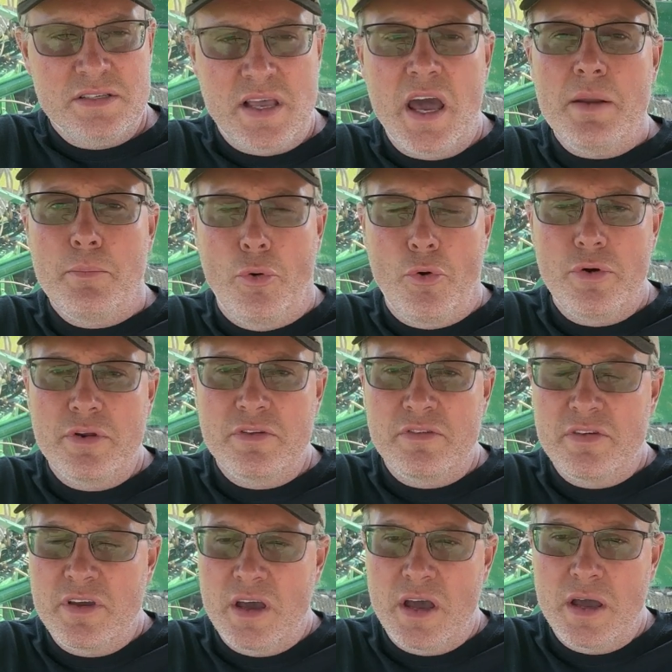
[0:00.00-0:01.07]
that important.
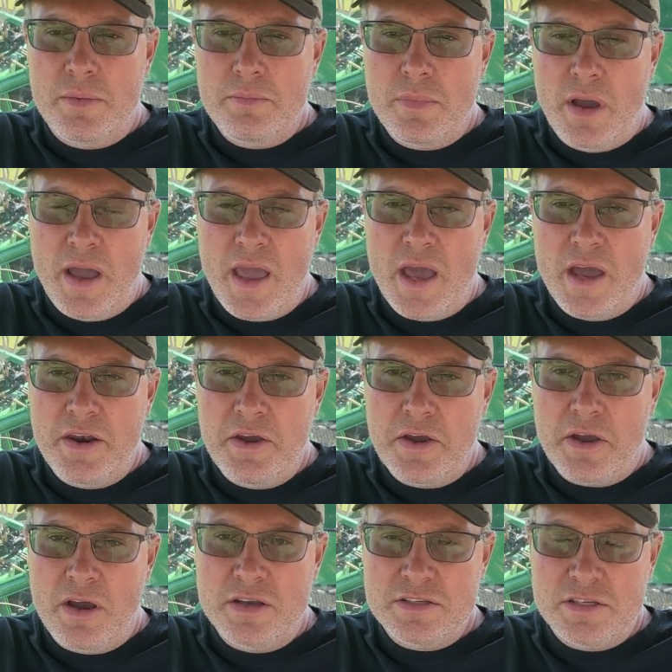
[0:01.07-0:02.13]
I had a
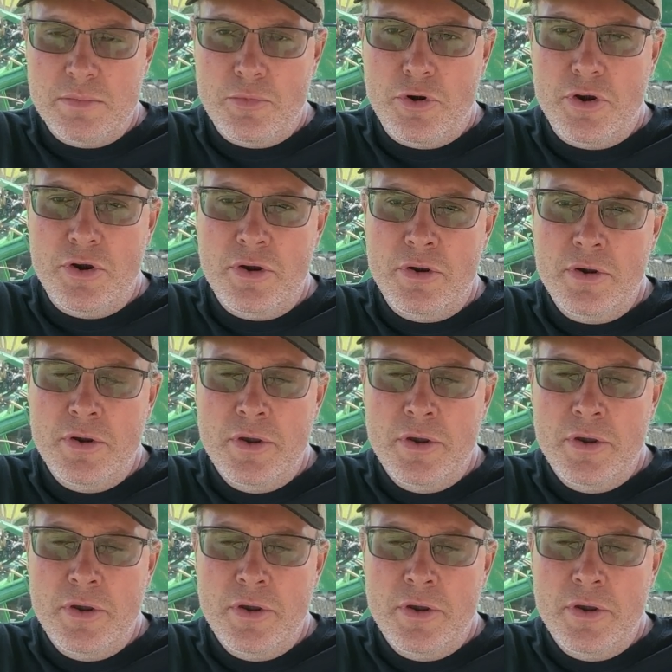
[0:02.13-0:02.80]
customer